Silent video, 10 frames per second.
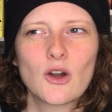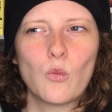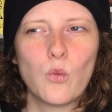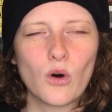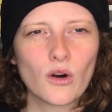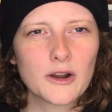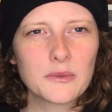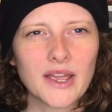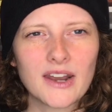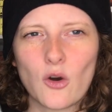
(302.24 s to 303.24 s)

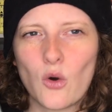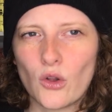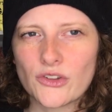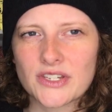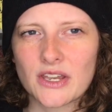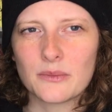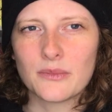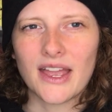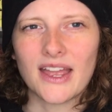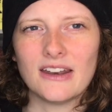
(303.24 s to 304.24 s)
warm and
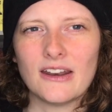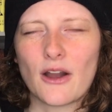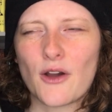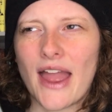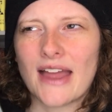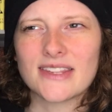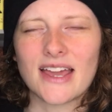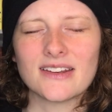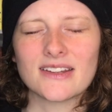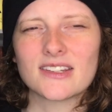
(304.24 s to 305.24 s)
wholesome and has
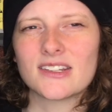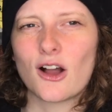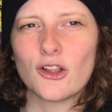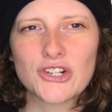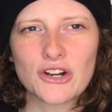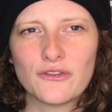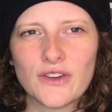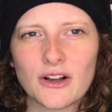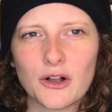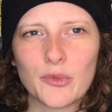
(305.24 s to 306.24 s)
that nostalgia feel,